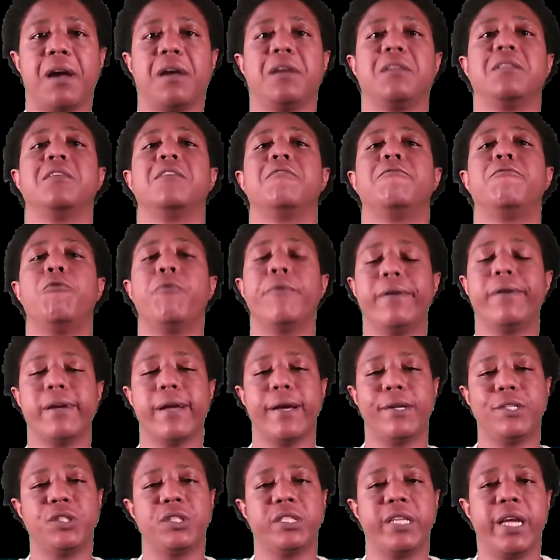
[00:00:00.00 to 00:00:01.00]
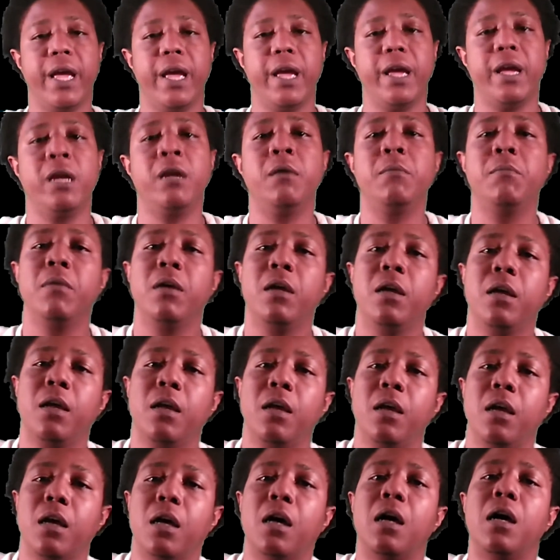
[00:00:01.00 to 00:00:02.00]
the 49ers game.
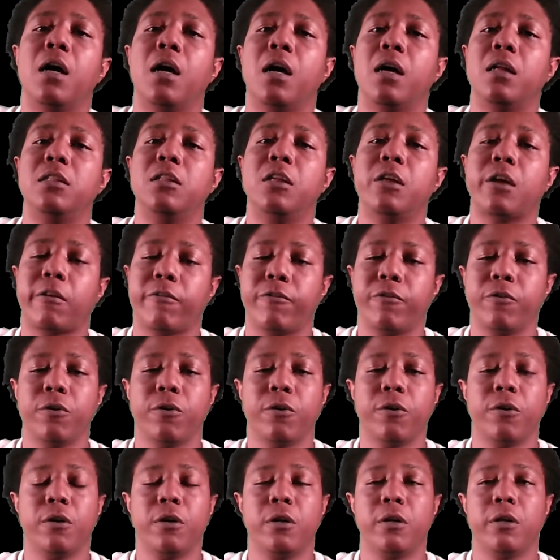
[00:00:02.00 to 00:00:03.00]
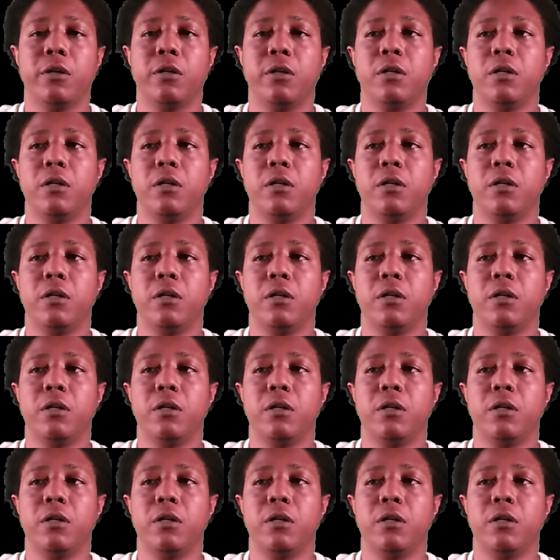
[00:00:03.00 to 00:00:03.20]
Look for